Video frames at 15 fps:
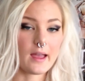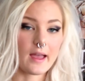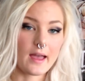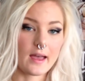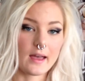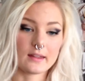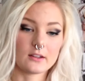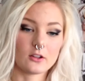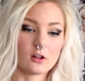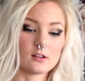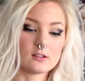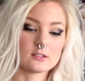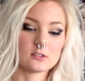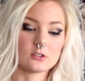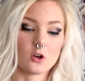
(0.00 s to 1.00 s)
and
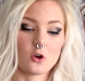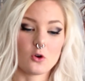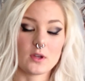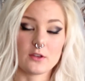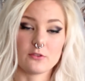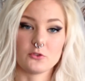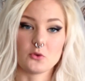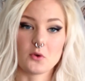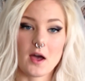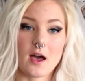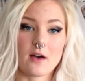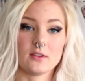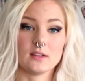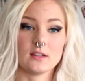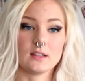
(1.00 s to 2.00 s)
also if you
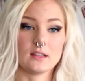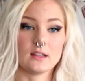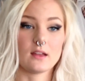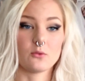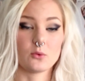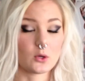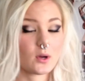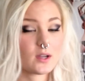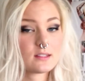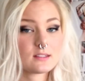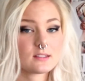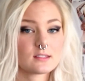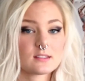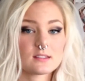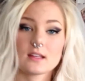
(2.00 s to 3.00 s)
have any requests,